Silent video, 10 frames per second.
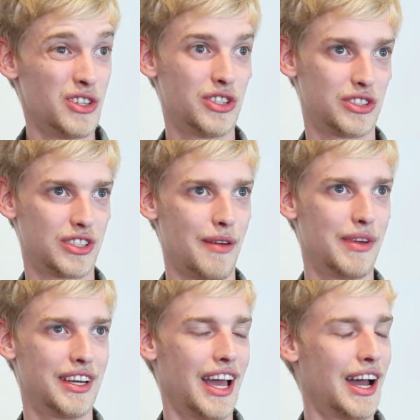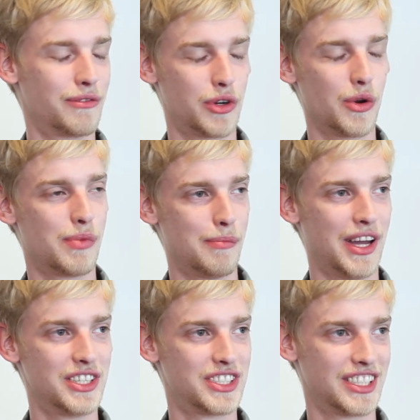just, I mean, I grew up in
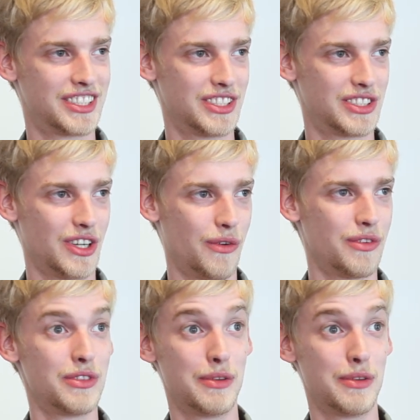Manchester, so yeah.